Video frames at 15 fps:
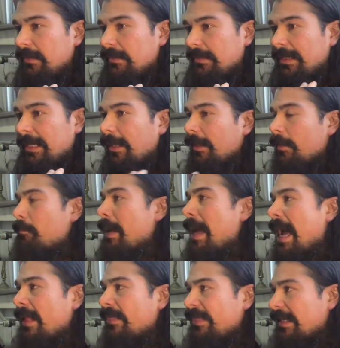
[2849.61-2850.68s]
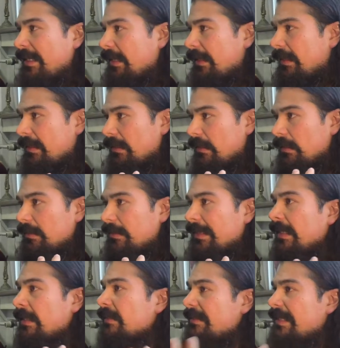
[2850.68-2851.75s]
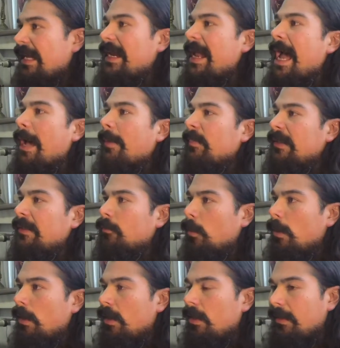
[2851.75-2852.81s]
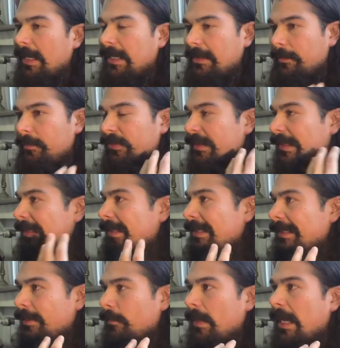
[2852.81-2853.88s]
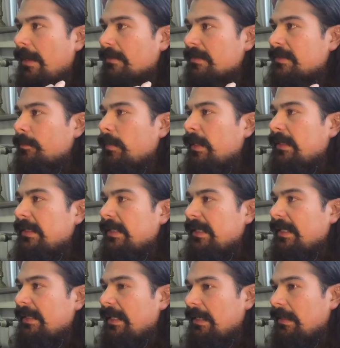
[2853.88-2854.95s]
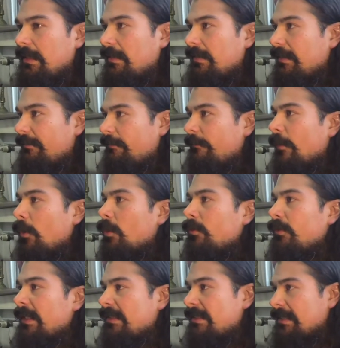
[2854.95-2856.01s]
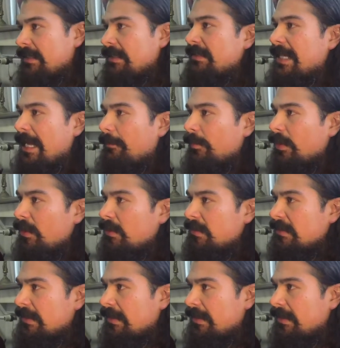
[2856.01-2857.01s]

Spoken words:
telepathic things that happen where, like, I'm thinking about somebody and then the phone rings and it's that person.